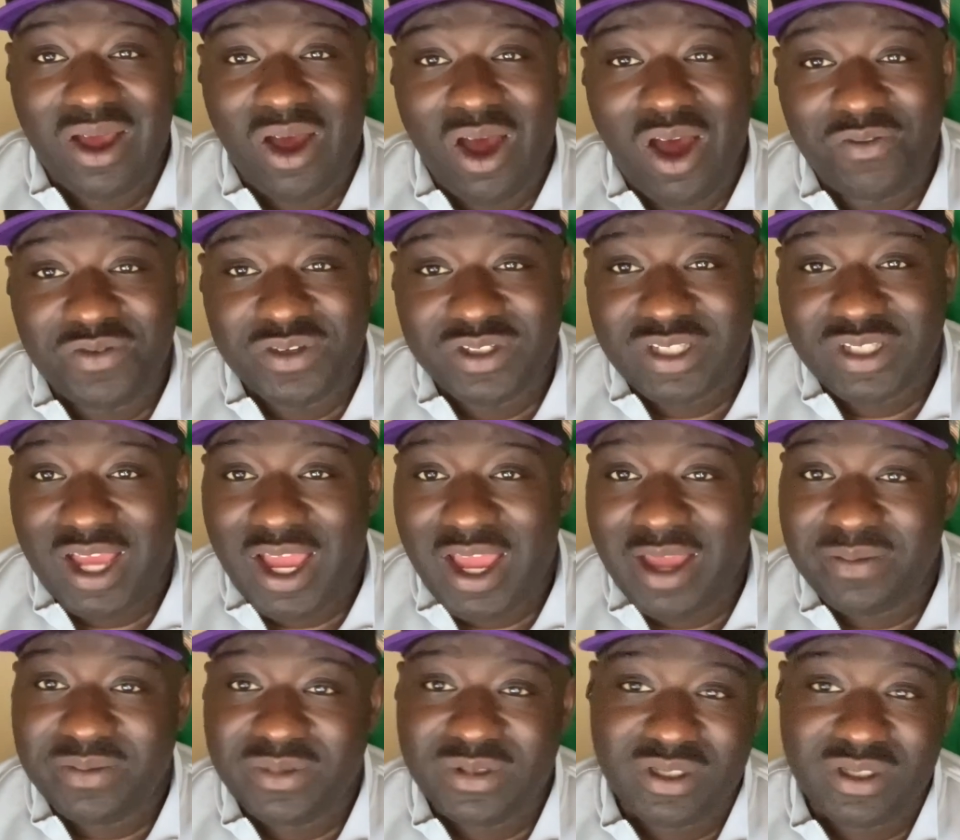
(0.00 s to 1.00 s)

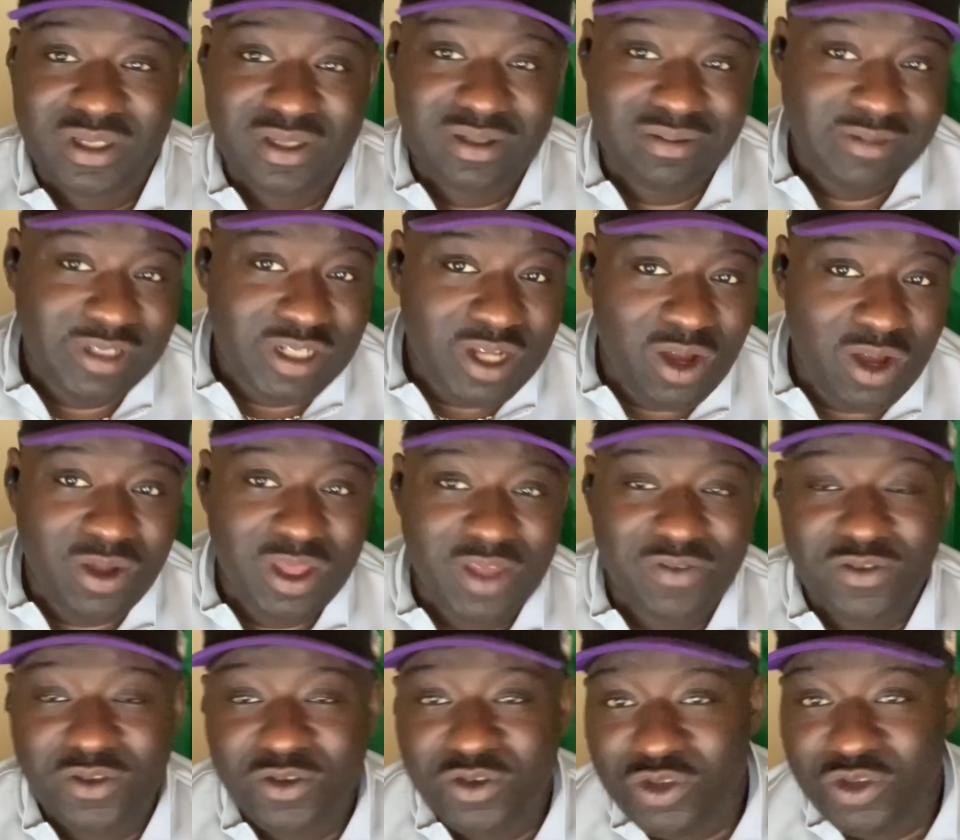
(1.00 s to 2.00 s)
Oftentimes, you know,
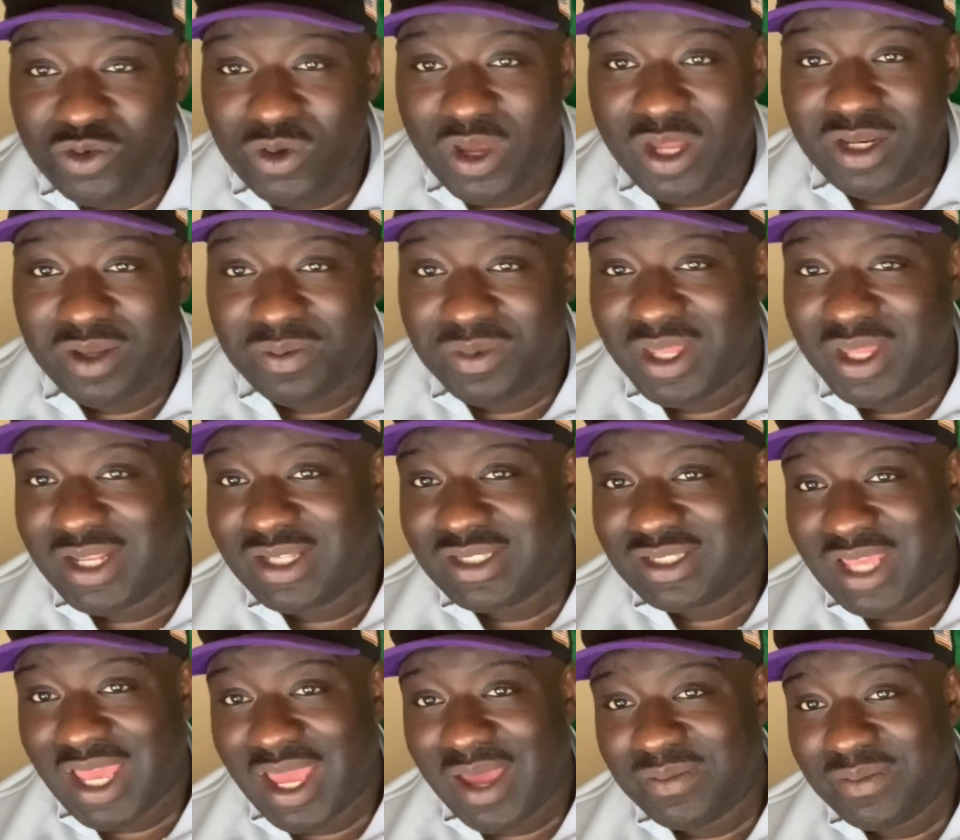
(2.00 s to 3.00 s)
if you do end up getting
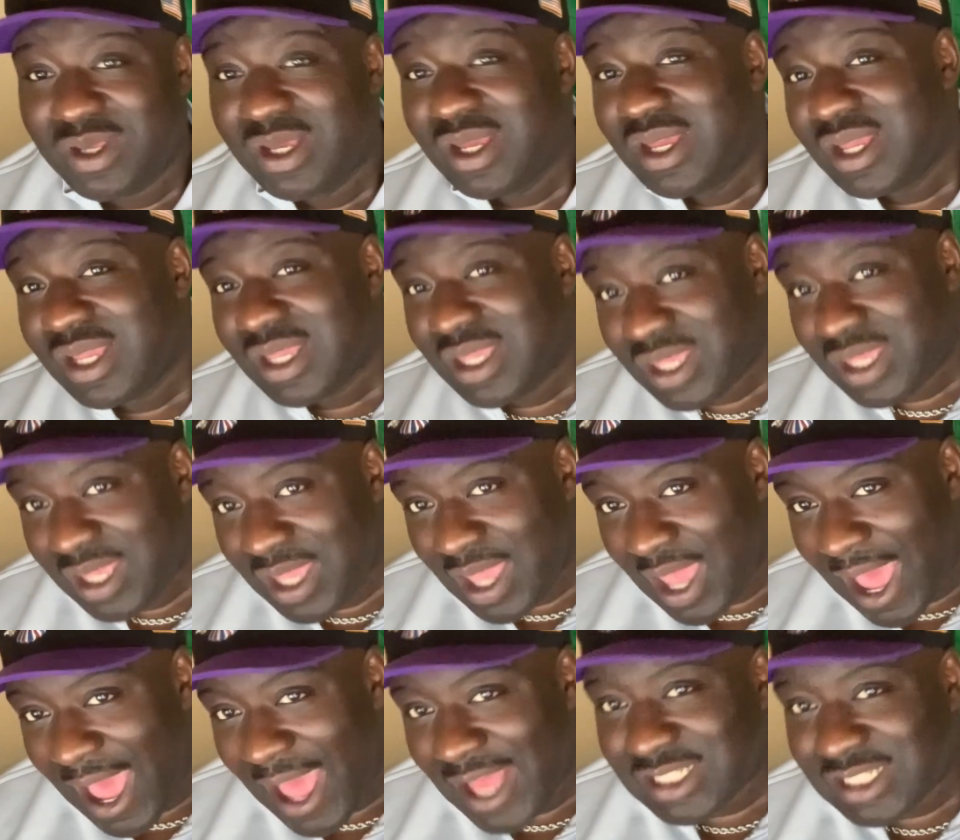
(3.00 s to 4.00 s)
scammed,
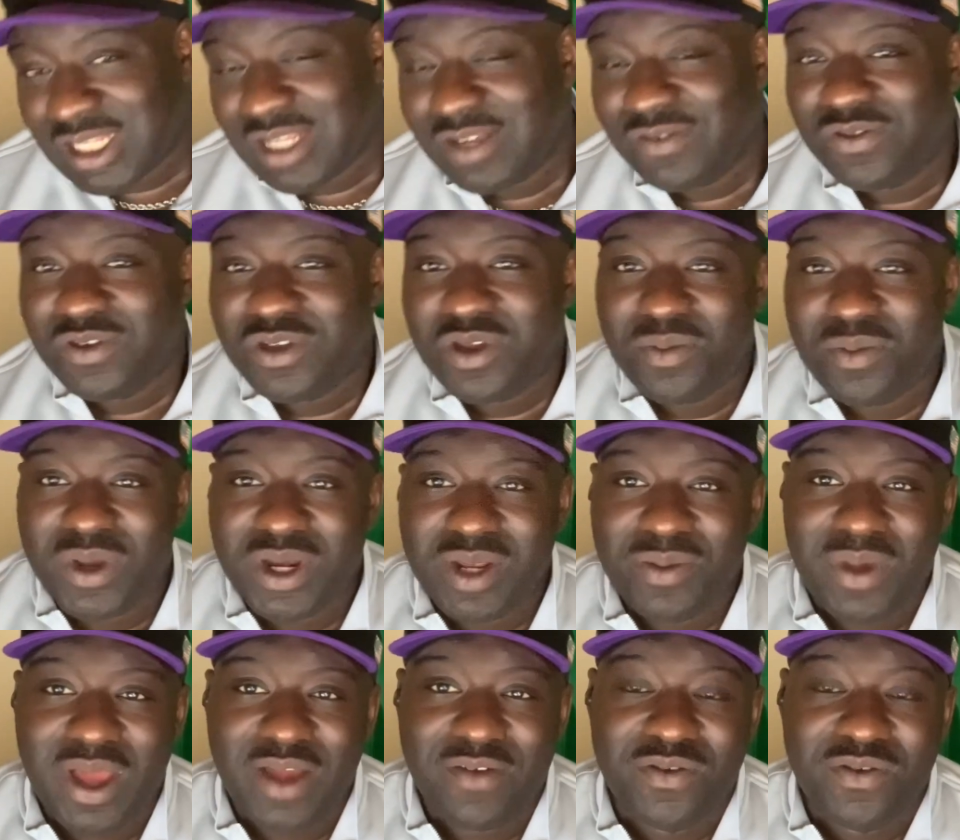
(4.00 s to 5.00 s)
asking for your money
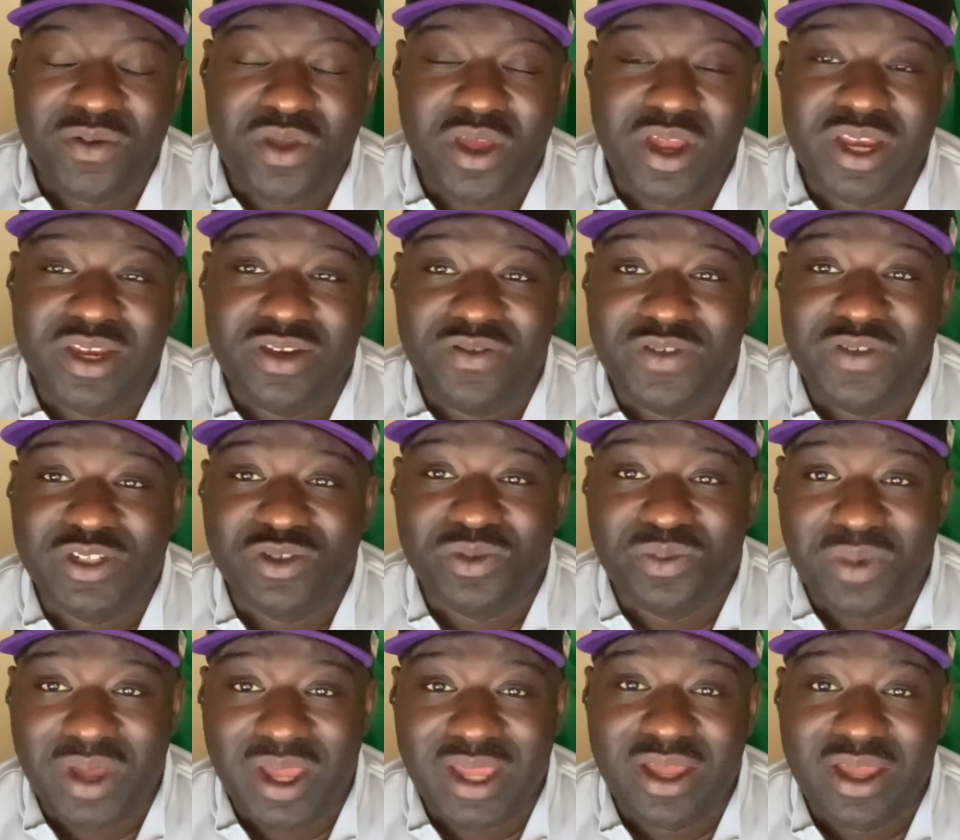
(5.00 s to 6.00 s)
back from your individual
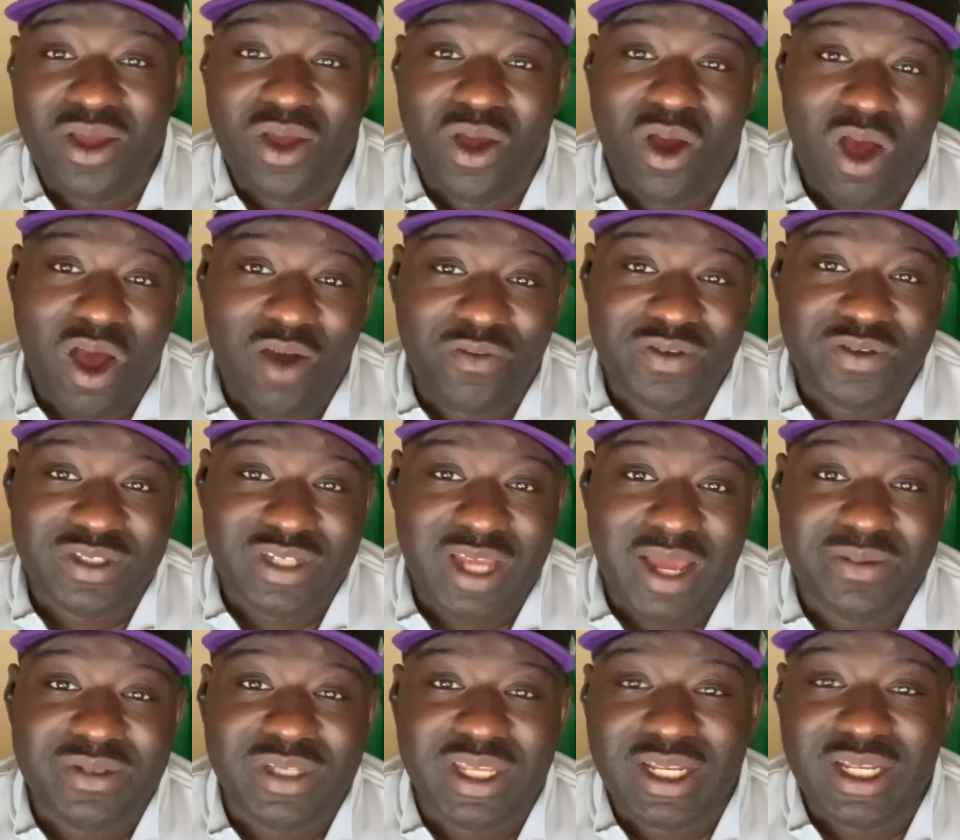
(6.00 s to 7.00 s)
bank
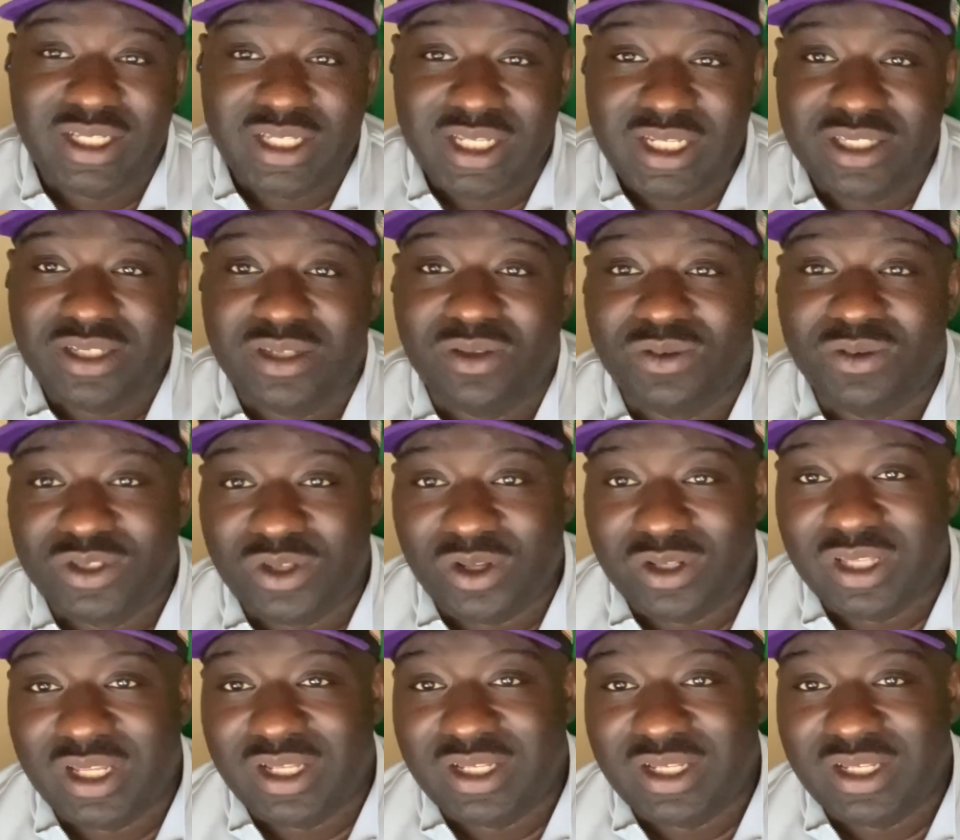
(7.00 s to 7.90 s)
oftentimes can lead to the result